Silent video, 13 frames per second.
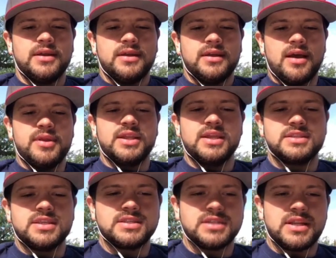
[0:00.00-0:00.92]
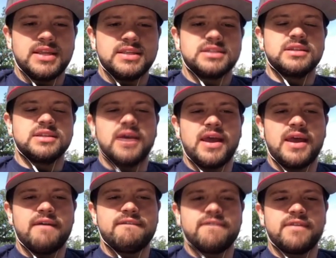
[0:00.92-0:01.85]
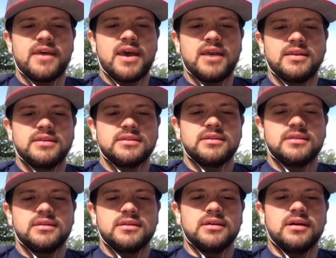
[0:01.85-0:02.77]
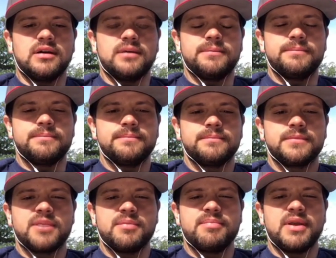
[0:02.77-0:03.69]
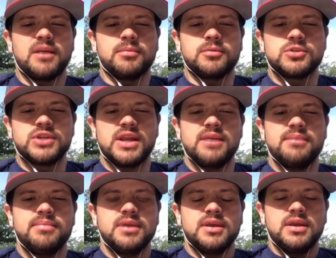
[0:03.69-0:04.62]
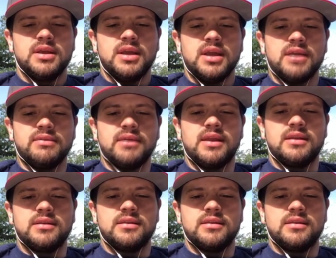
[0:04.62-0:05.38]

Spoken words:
I mean it's nice to have that comparable shape and then